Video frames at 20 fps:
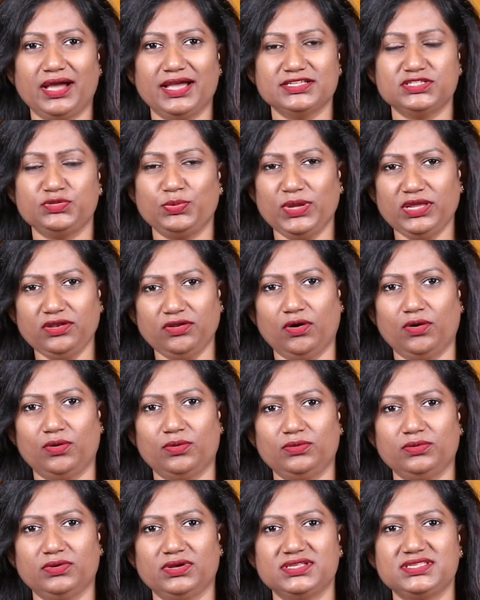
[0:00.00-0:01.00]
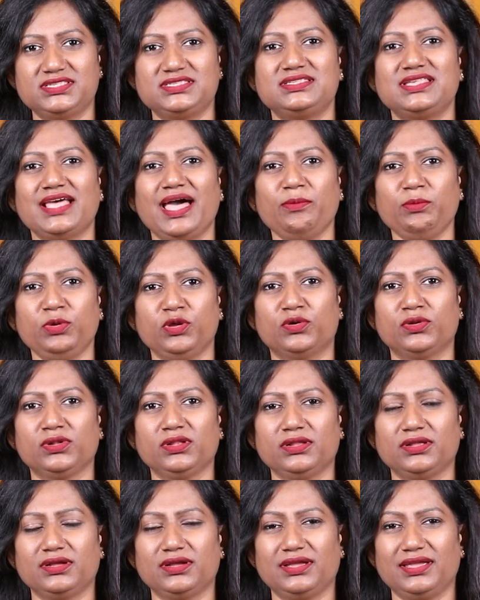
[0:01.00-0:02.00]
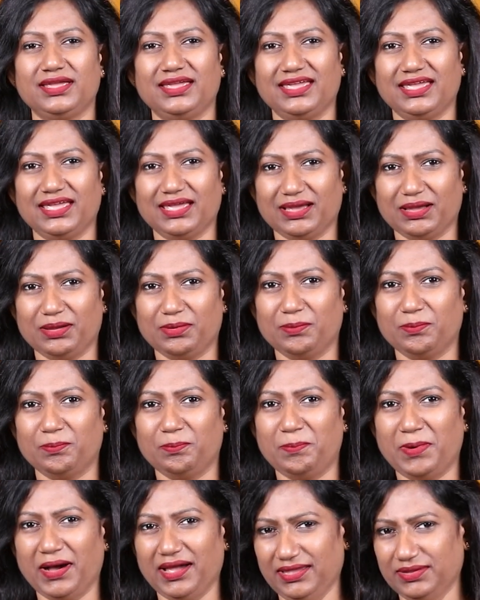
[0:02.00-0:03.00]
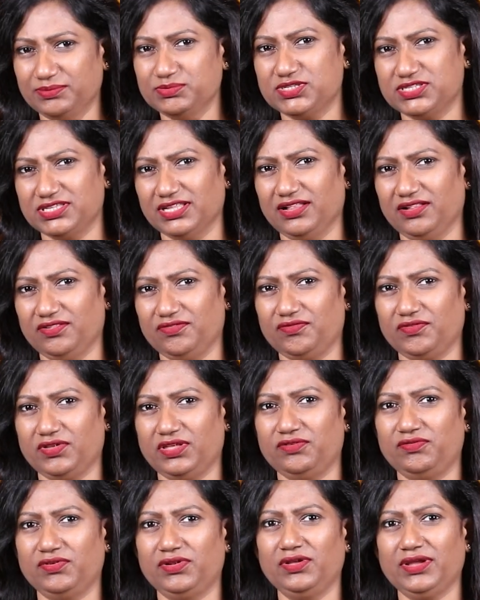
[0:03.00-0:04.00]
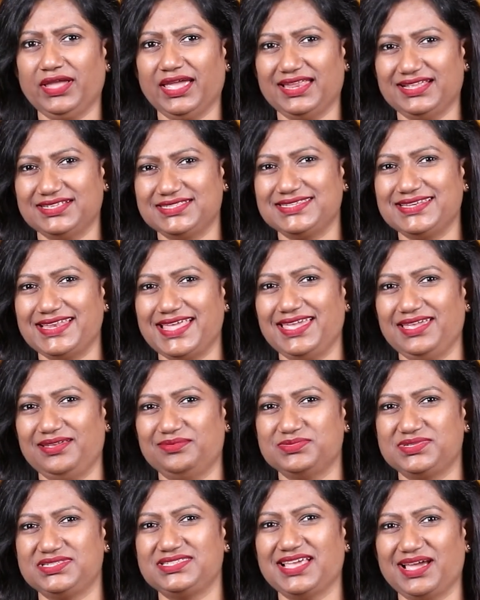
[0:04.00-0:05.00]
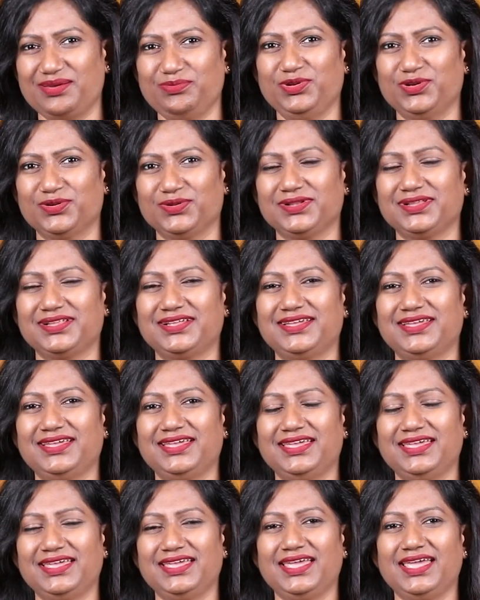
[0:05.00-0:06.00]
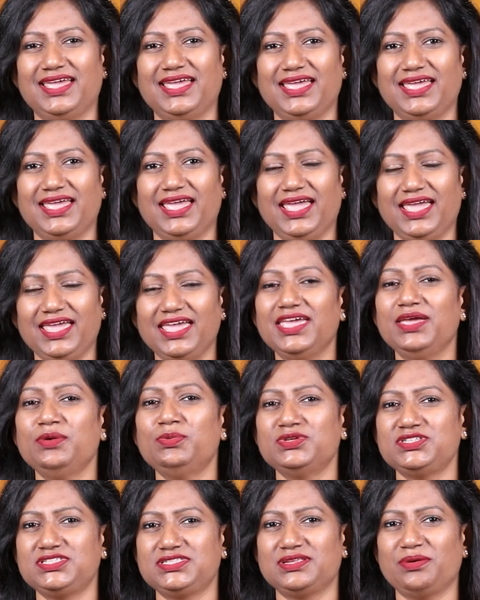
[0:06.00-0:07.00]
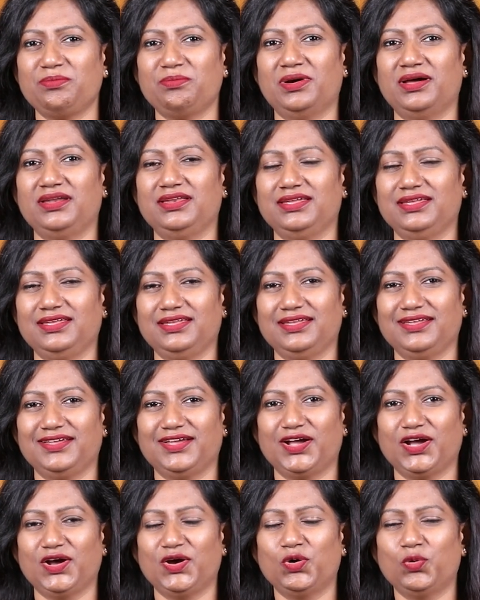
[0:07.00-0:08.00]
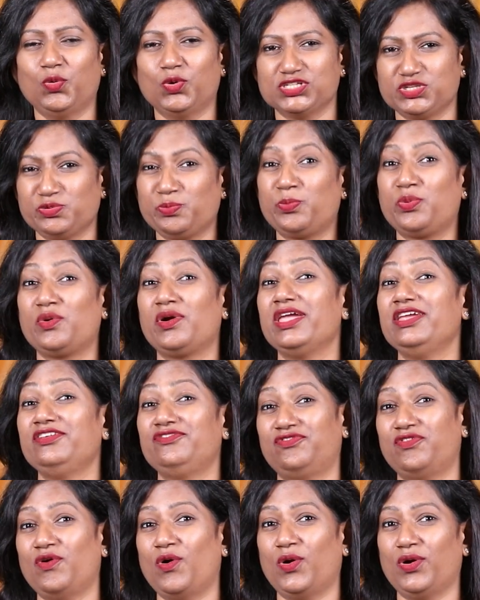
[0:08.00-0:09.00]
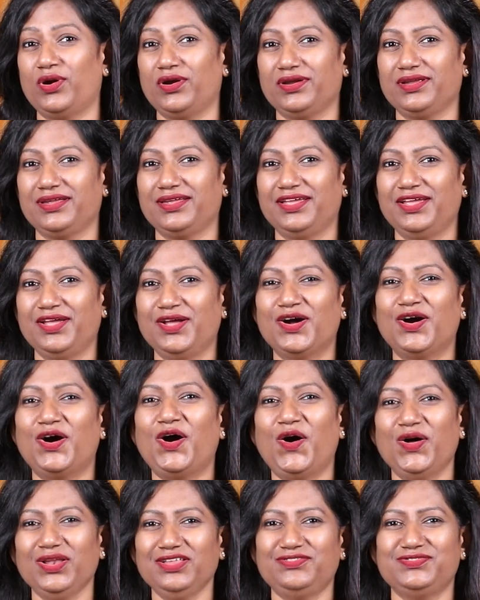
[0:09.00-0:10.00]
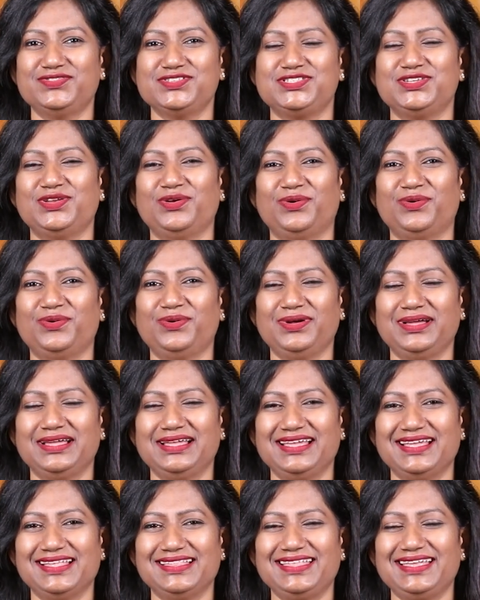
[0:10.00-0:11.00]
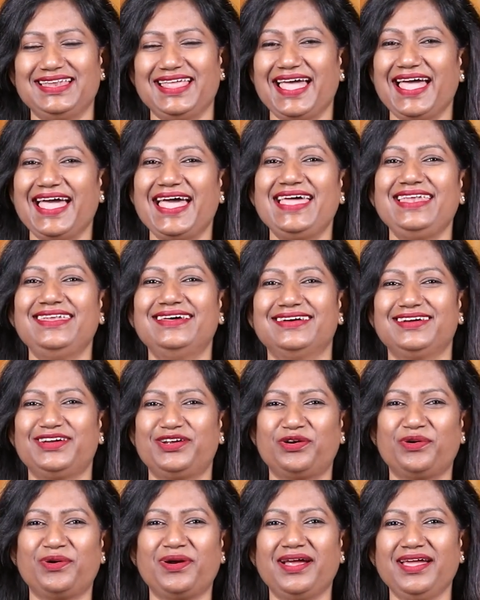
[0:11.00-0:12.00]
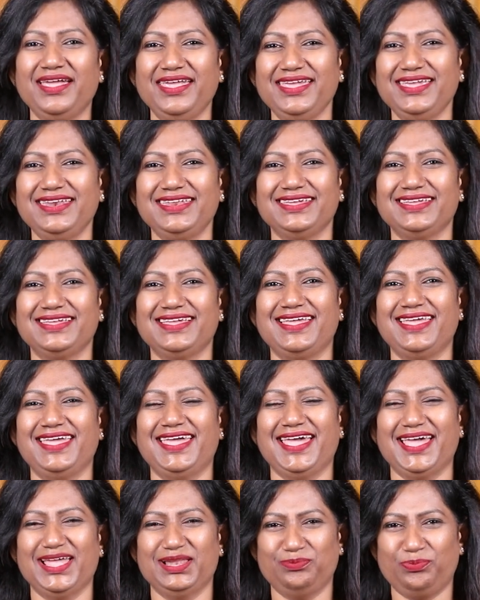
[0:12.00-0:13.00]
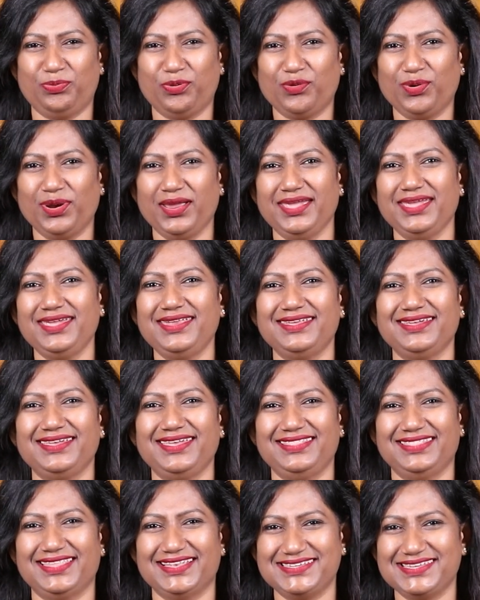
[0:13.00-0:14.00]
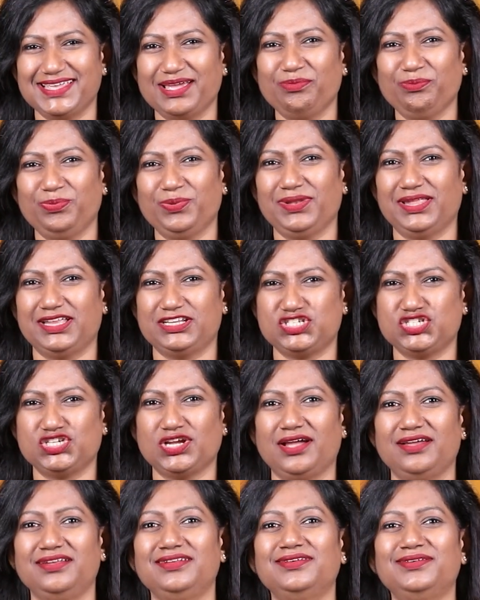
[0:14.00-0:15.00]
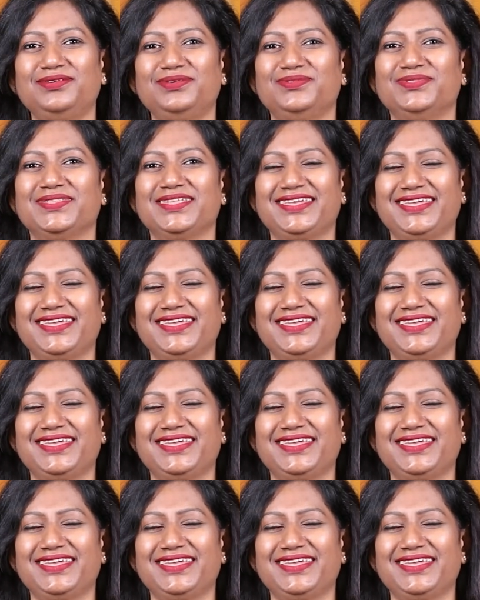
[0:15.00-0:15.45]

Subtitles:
as we know, Samuel by himself, if you look at his name, Samuel, he was somebody who was prayed for. All of us know that Hannah cried and prayed in the temple at Shiloh,